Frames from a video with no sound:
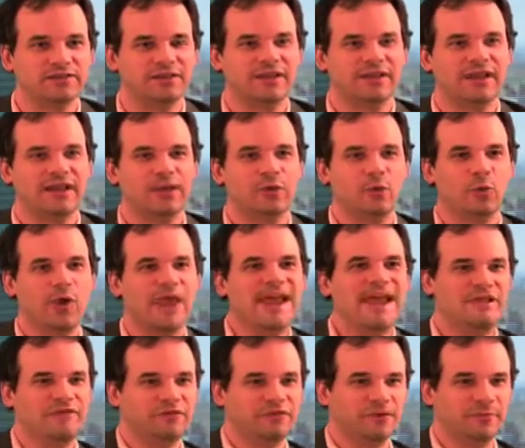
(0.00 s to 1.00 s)
to get
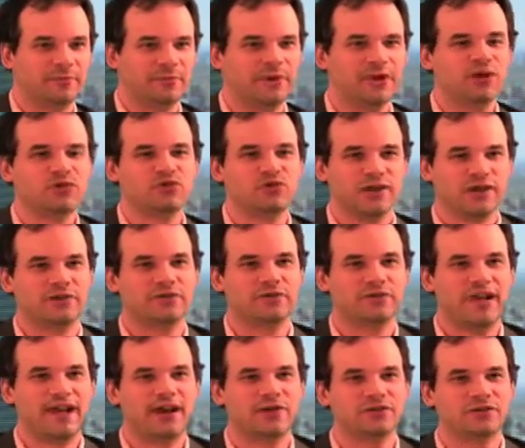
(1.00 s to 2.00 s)
away from trickle
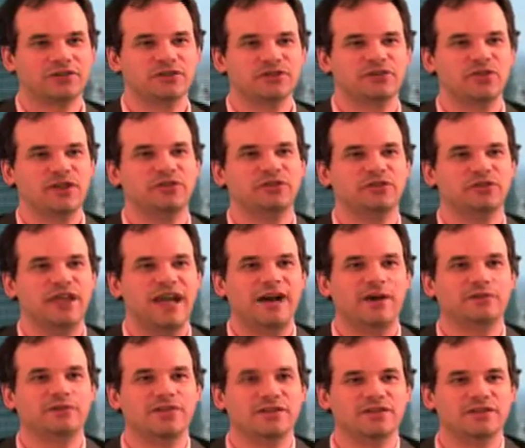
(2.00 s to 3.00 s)
down, because trickle
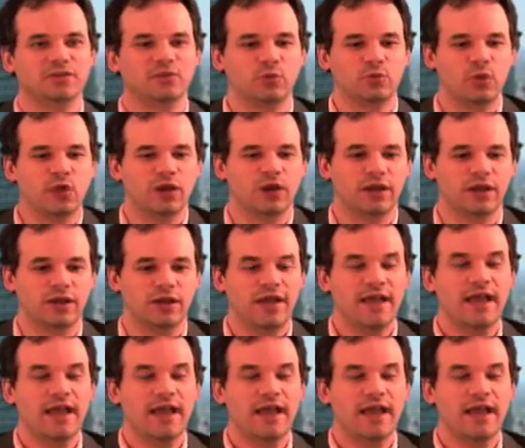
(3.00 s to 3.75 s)
down doesn't work.